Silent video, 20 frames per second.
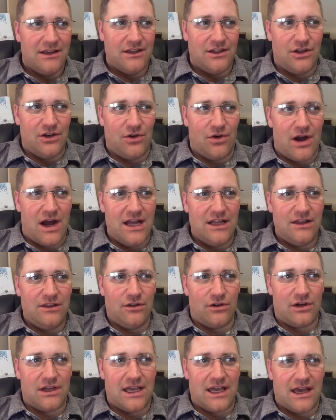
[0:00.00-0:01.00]
I
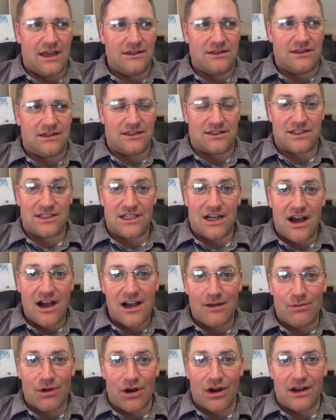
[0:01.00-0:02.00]
look at the
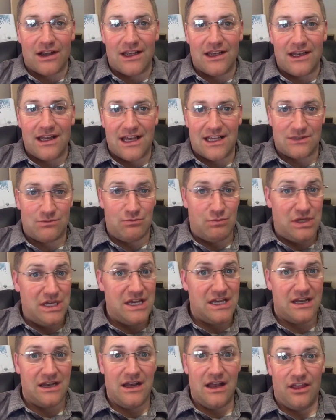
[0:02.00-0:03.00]
stock market as
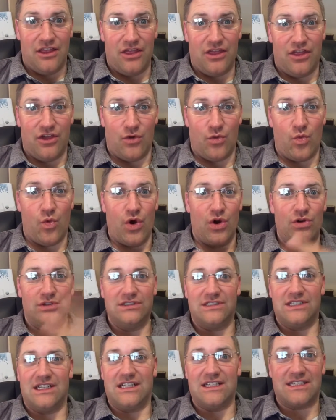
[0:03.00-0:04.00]
being the
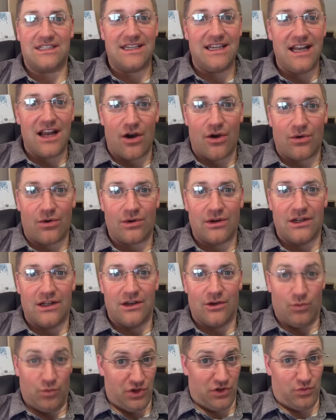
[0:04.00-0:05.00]
world's casino
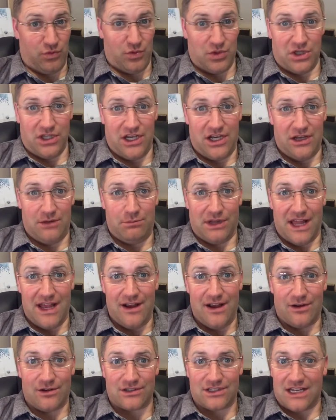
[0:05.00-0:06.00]
with really good
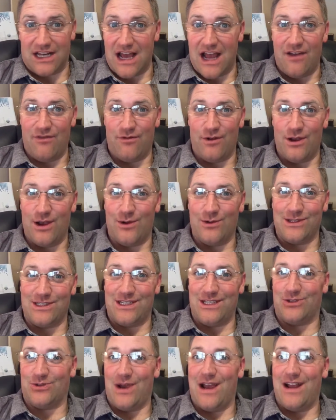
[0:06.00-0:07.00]
players and high
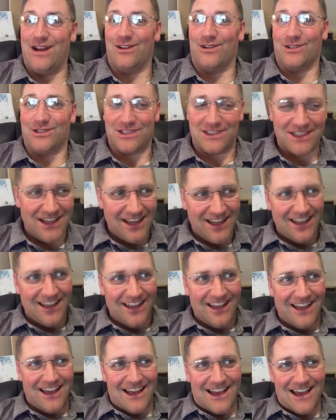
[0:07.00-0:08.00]
frequency traders.
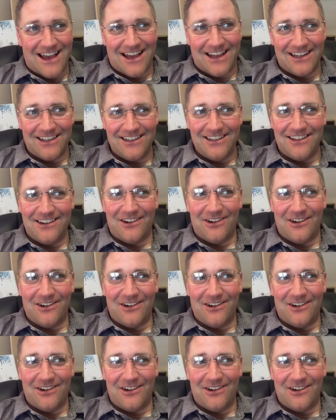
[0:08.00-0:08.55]
And,